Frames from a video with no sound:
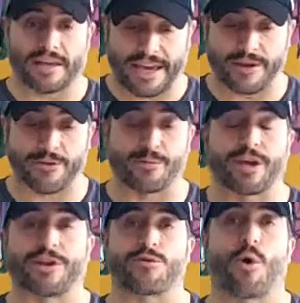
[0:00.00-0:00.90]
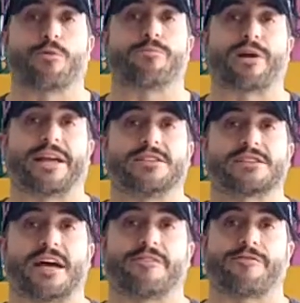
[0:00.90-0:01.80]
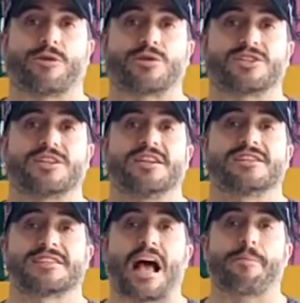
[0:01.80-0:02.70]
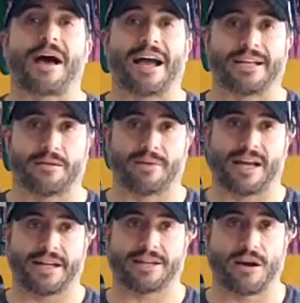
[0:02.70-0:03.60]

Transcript: Get your own brain set first. Stop hiding behind